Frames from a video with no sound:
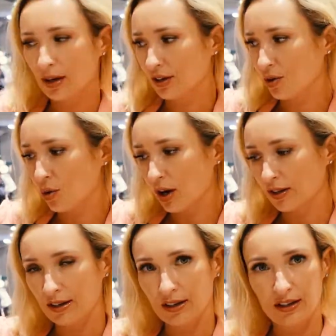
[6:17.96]
but
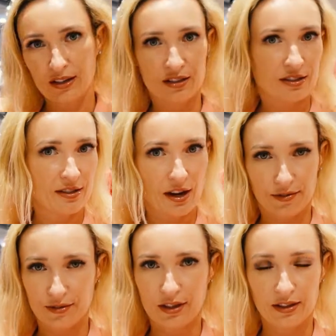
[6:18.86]
quality is
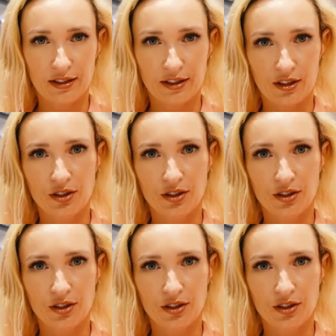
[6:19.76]
definitely